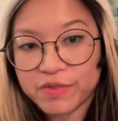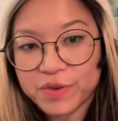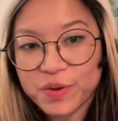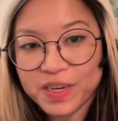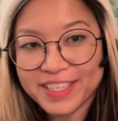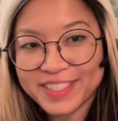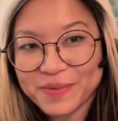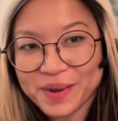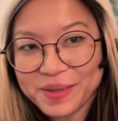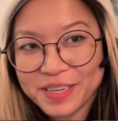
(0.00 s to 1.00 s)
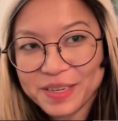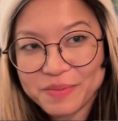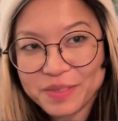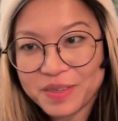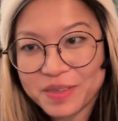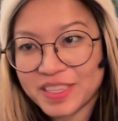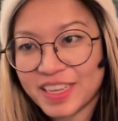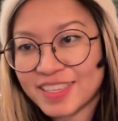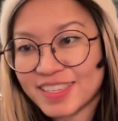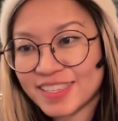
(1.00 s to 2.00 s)
there, everyone. Welcome to the
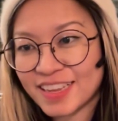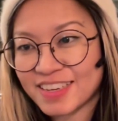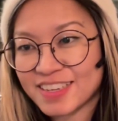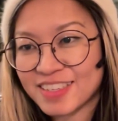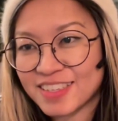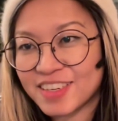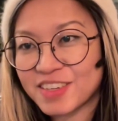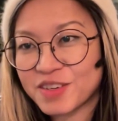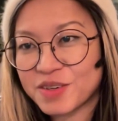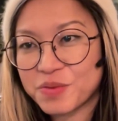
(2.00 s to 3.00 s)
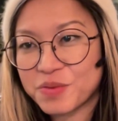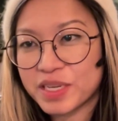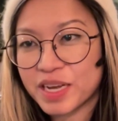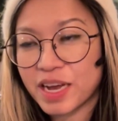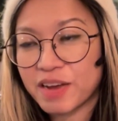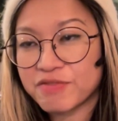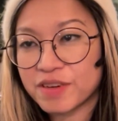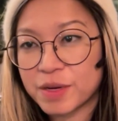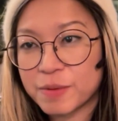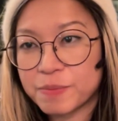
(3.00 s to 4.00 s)
next session here. We have
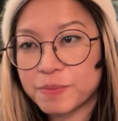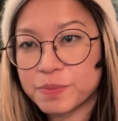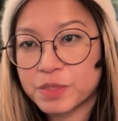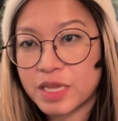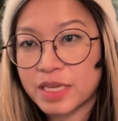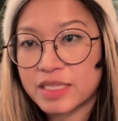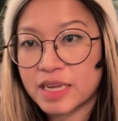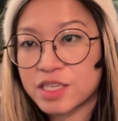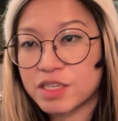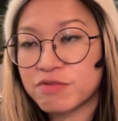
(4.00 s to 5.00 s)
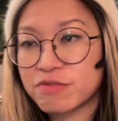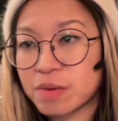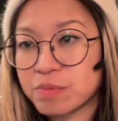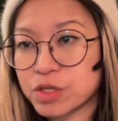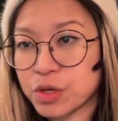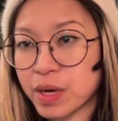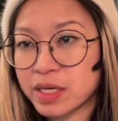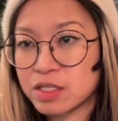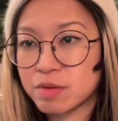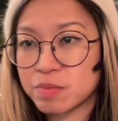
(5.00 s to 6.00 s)
the next session from
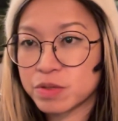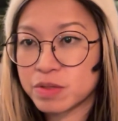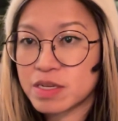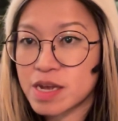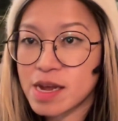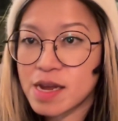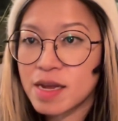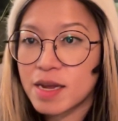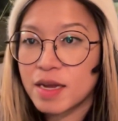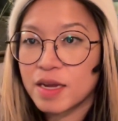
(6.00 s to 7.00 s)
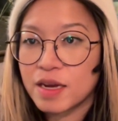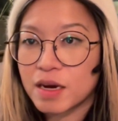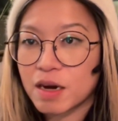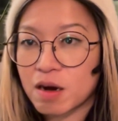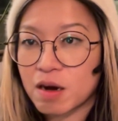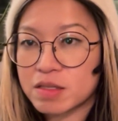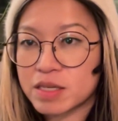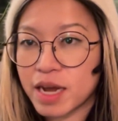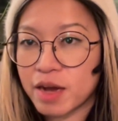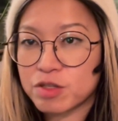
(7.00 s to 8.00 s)
Joanna Jablonski
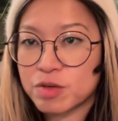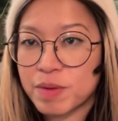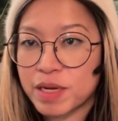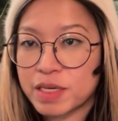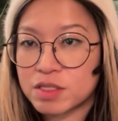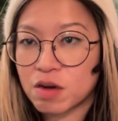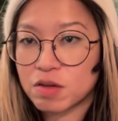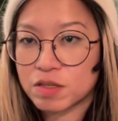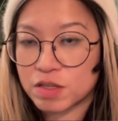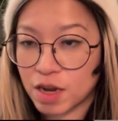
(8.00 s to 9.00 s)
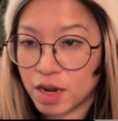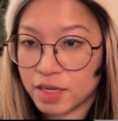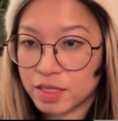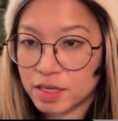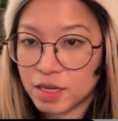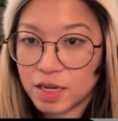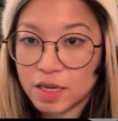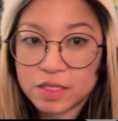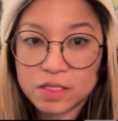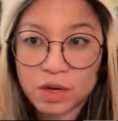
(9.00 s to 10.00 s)
on how to make a doc site.
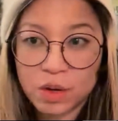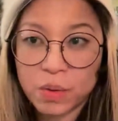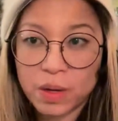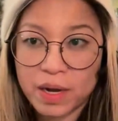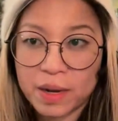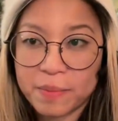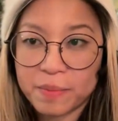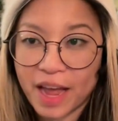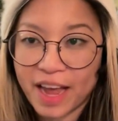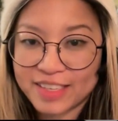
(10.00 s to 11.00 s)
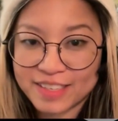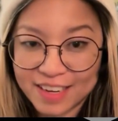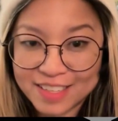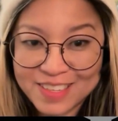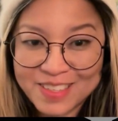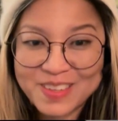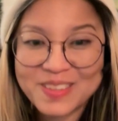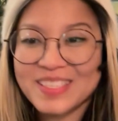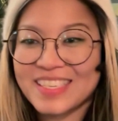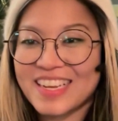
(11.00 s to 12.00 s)
So I'm excited
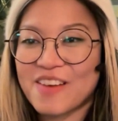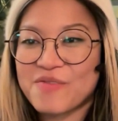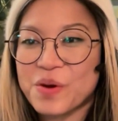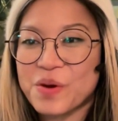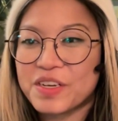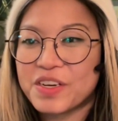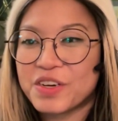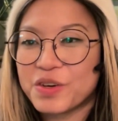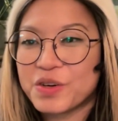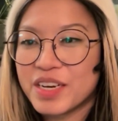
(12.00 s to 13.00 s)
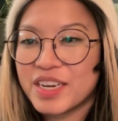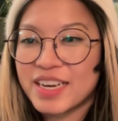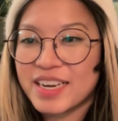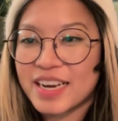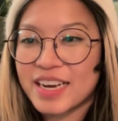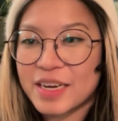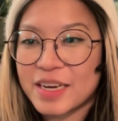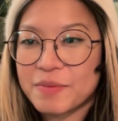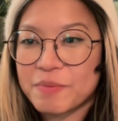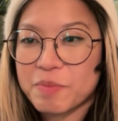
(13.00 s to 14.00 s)
to see everyone here.
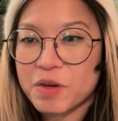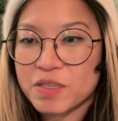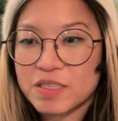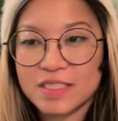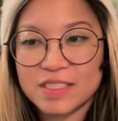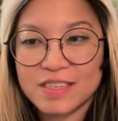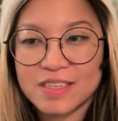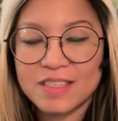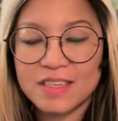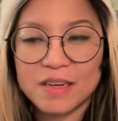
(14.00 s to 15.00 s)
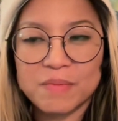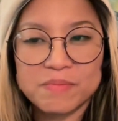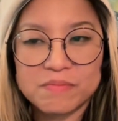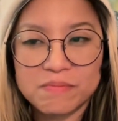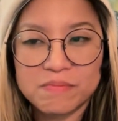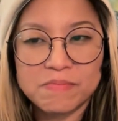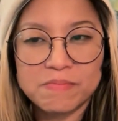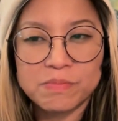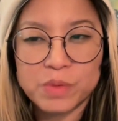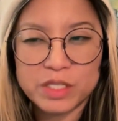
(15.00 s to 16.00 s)
I'm going to just
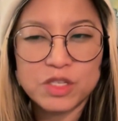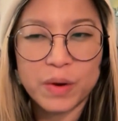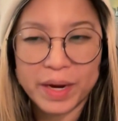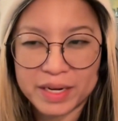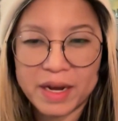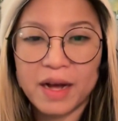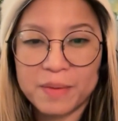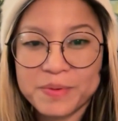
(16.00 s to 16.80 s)
bring Joanna